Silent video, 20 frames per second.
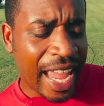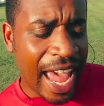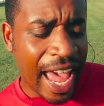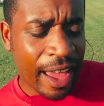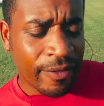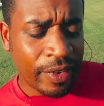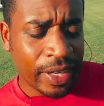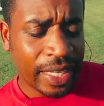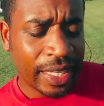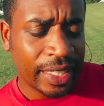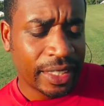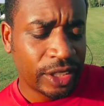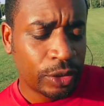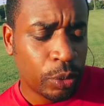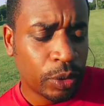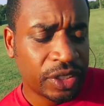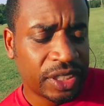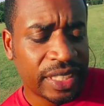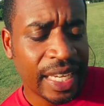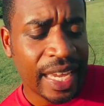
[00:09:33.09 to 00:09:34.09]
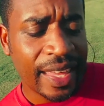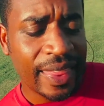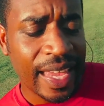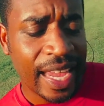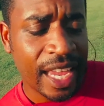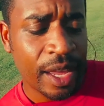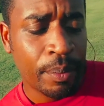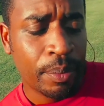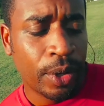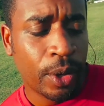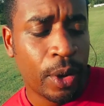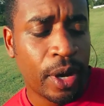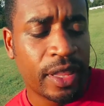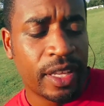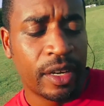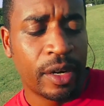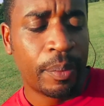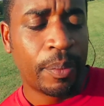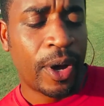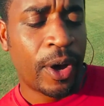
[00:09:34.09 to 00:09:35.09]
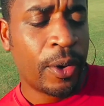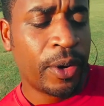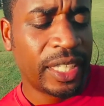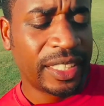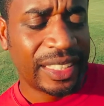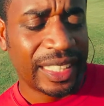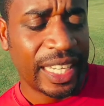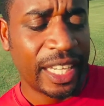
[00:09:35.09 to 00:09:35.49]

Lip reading: advocates will say they employ their opponent's